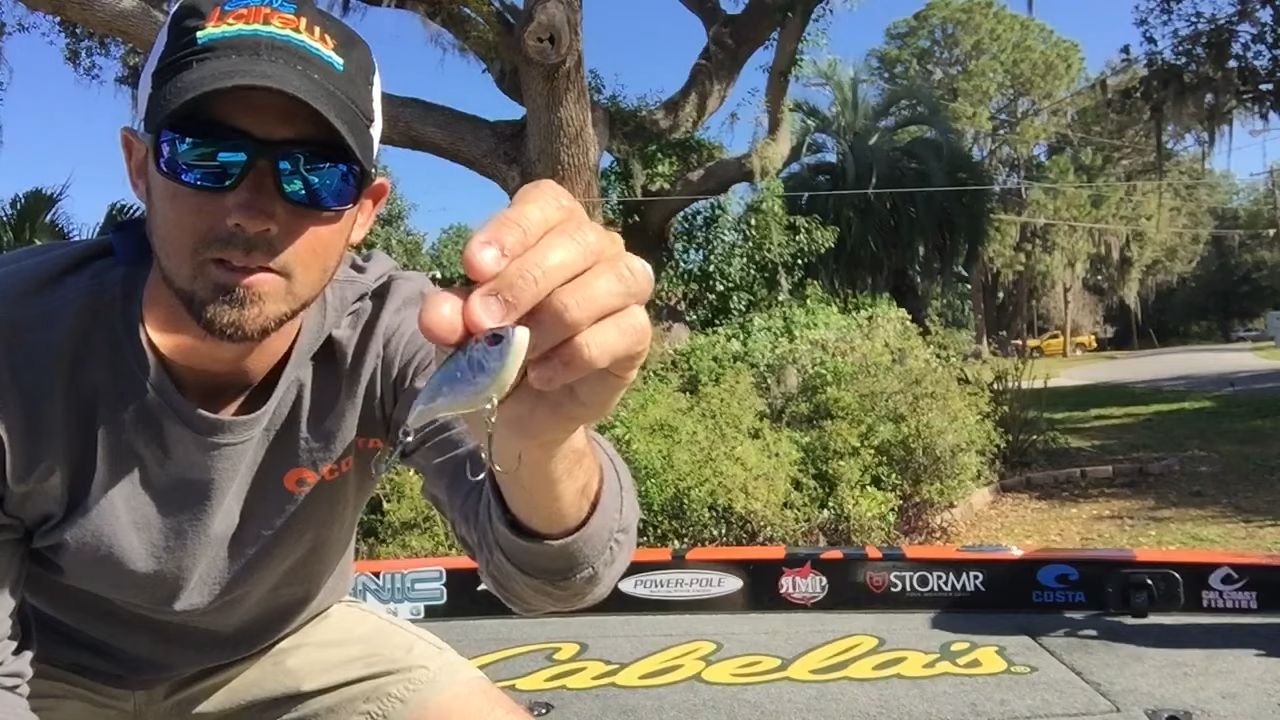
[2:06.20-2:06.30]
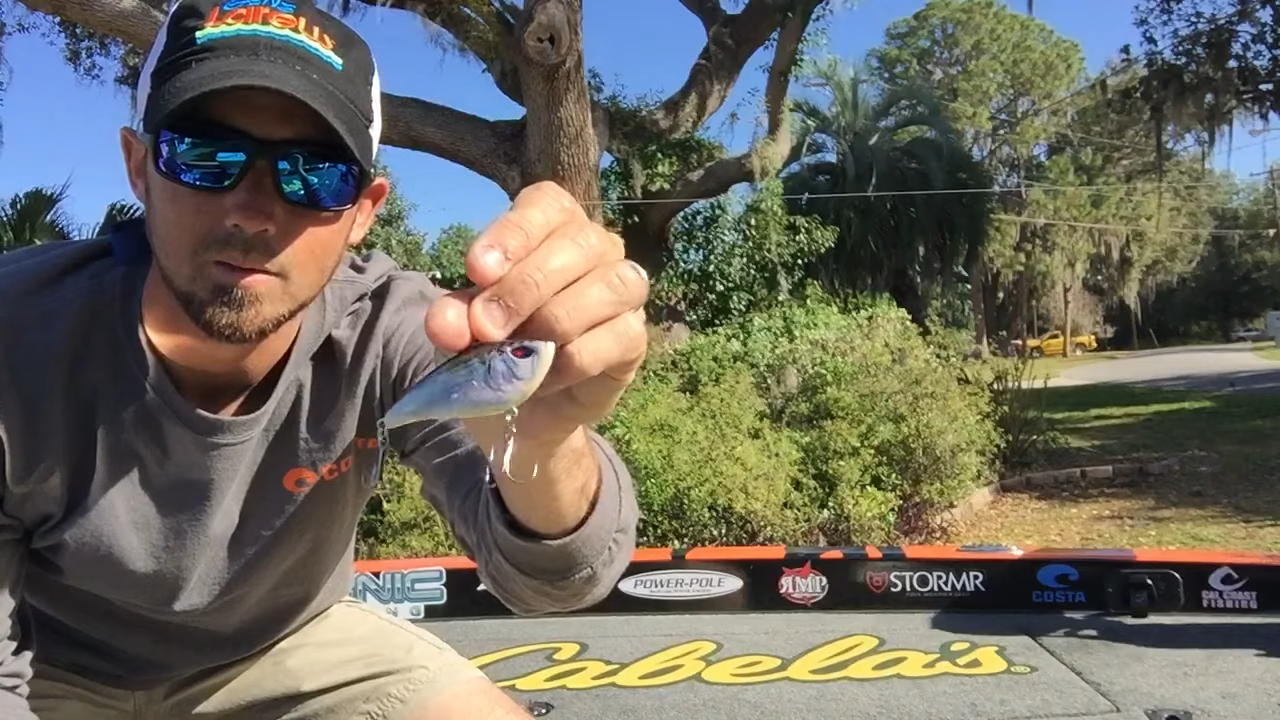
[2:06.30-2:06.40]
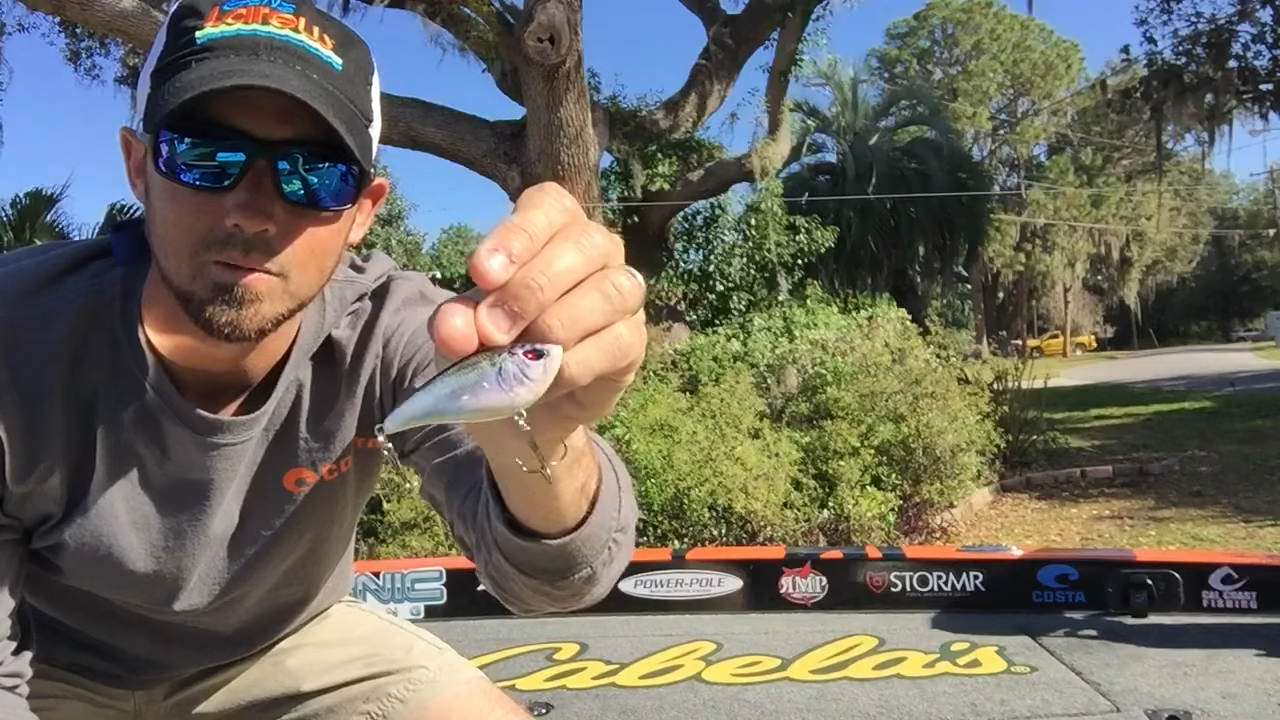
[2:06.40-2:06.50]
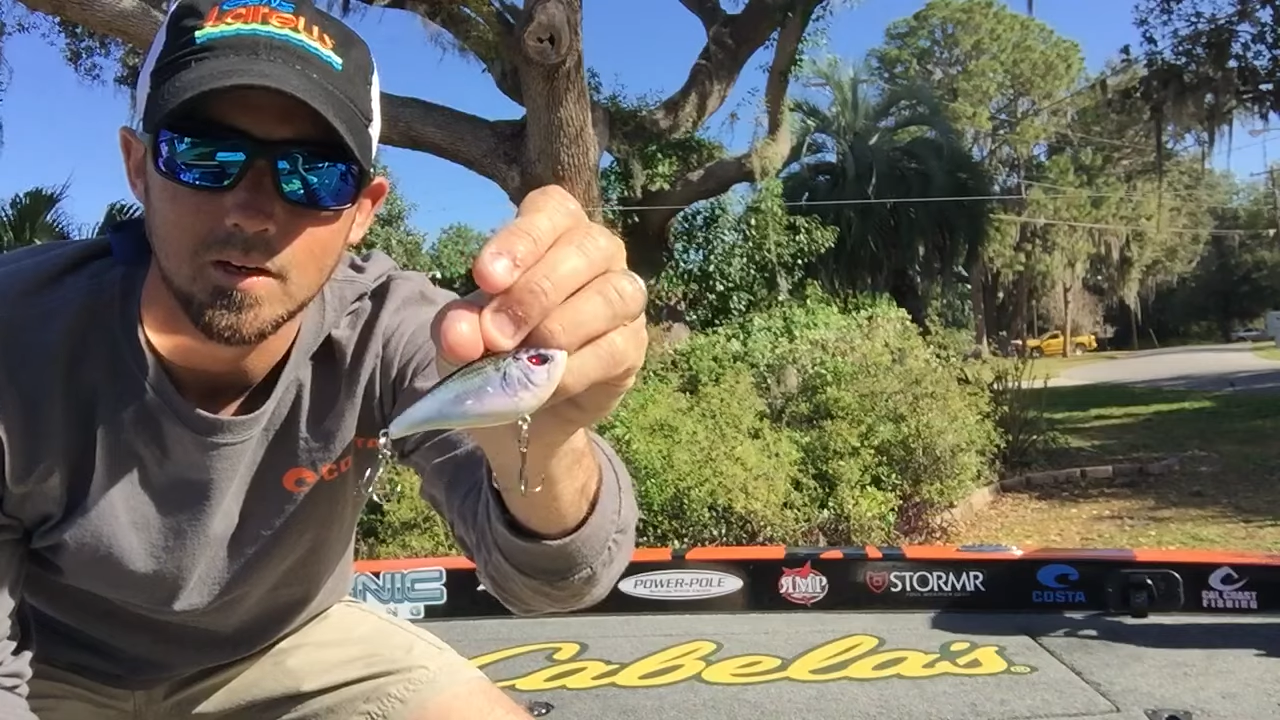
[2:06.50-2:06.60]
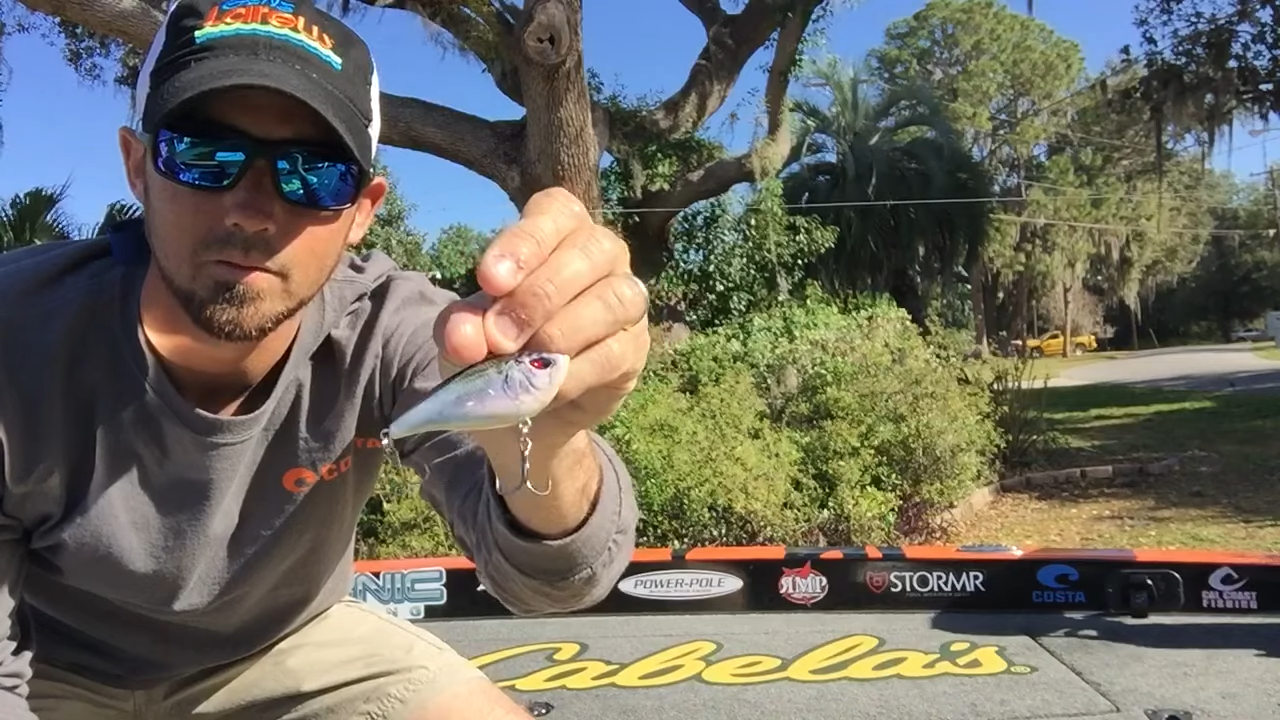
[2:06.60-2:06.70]

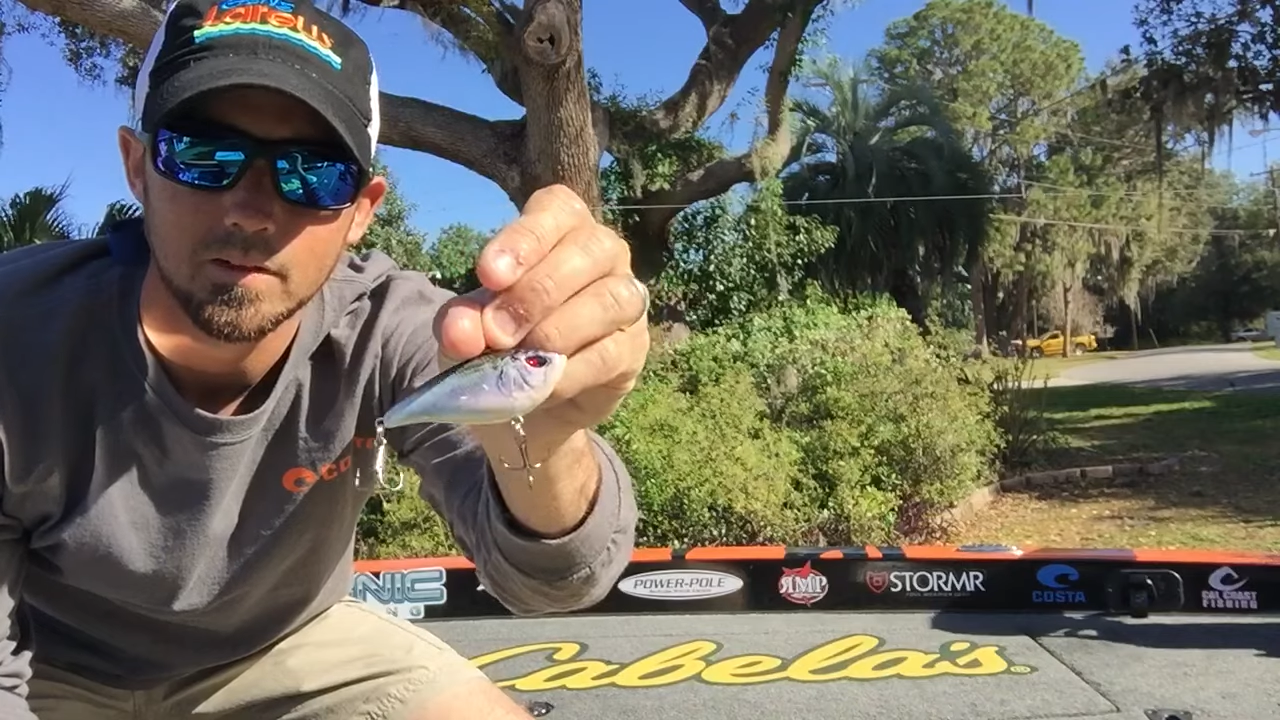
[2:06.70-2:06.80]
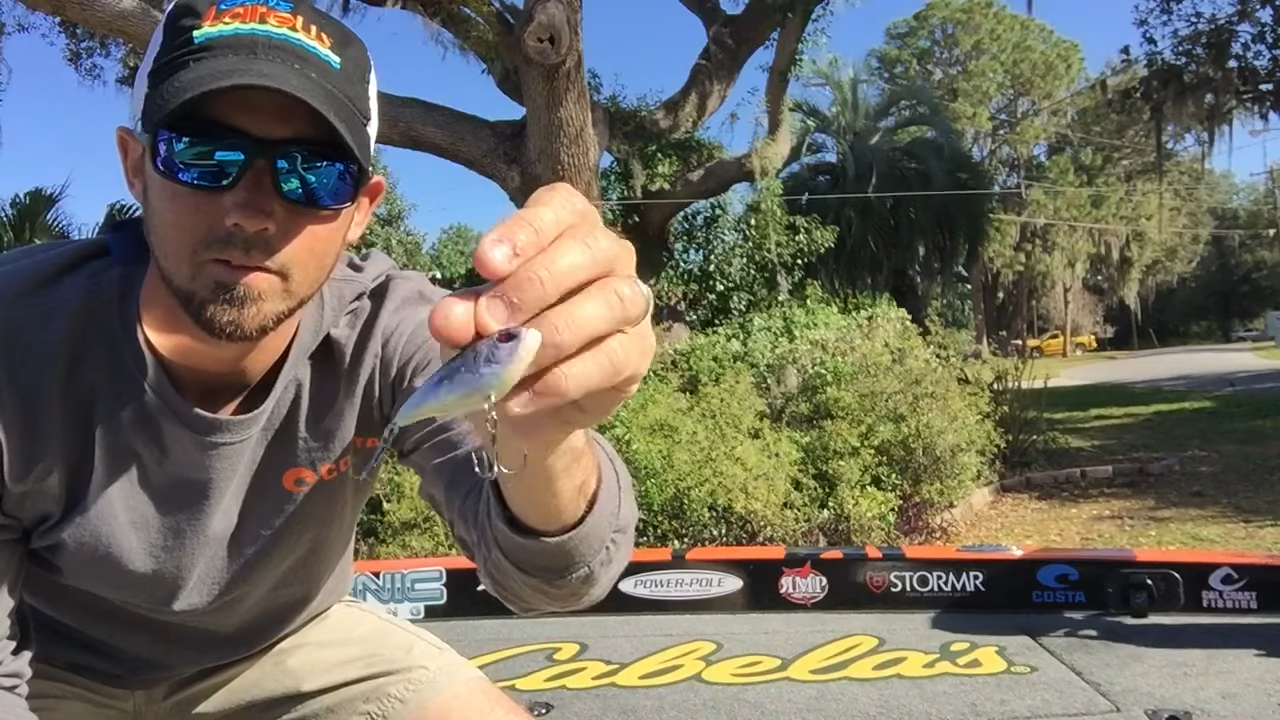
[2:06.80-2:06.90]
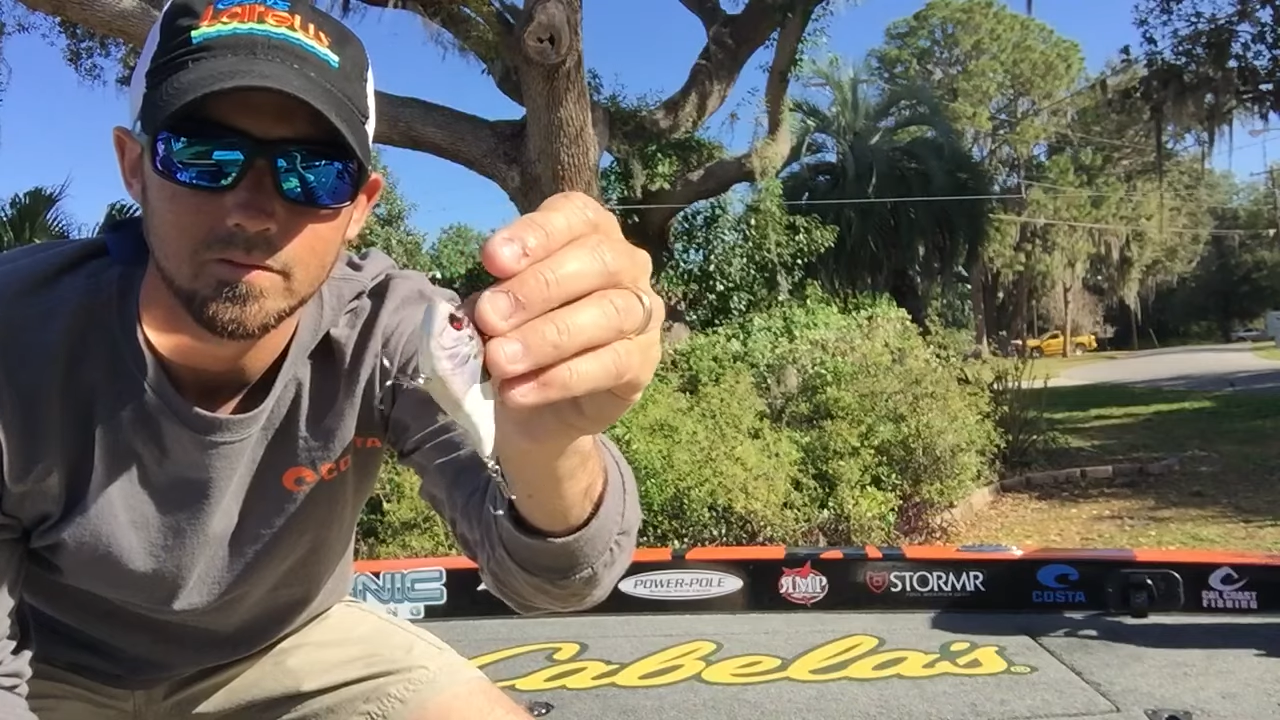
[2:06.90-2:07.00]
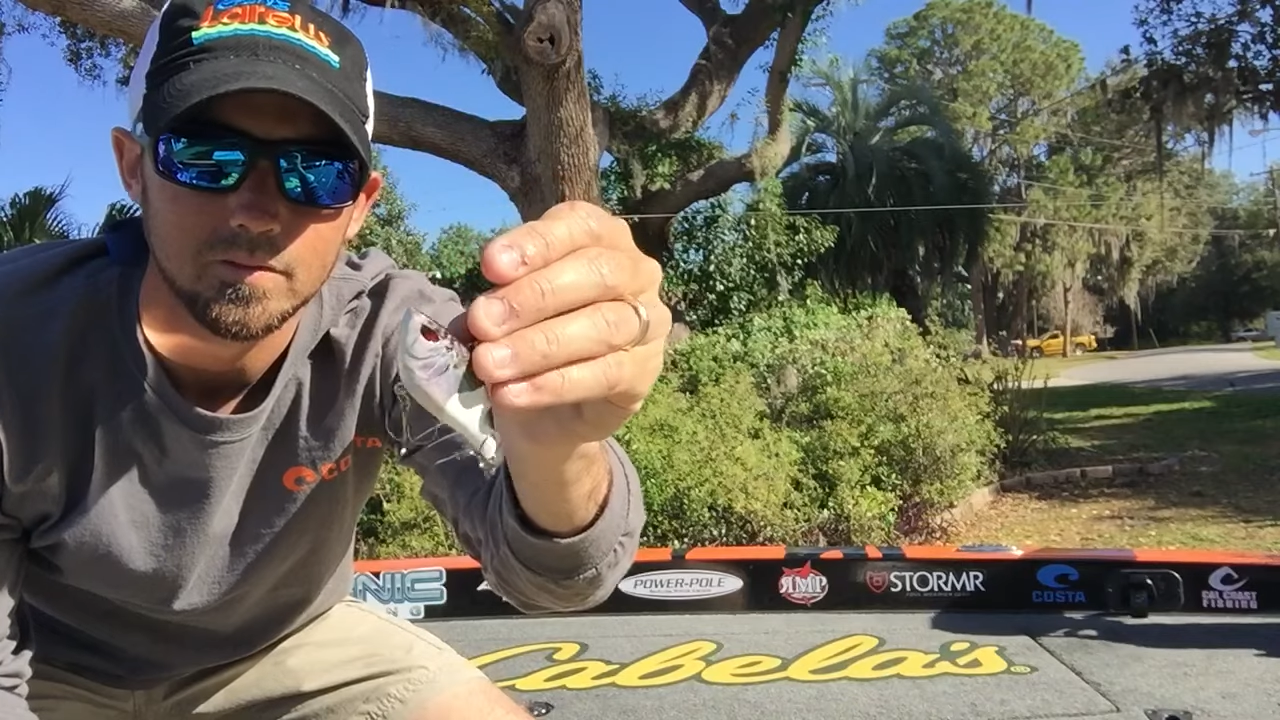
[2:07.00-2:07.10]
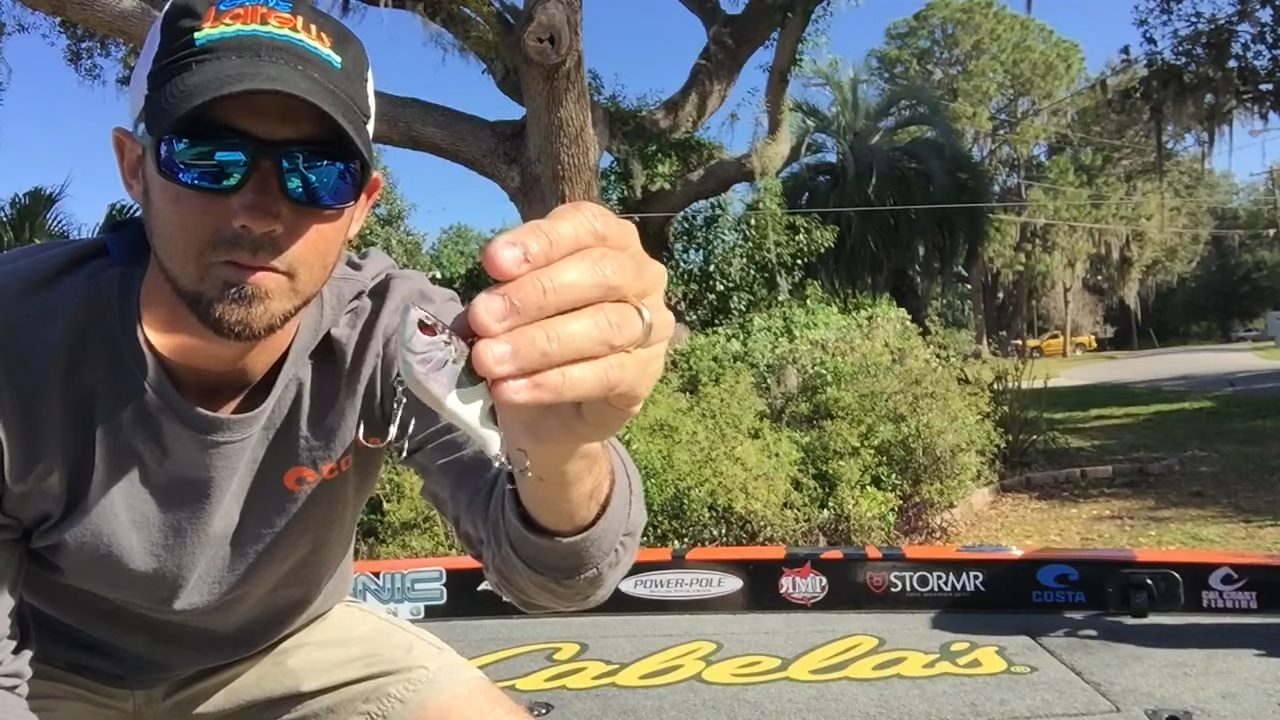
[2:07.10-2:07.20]
chipped off of it from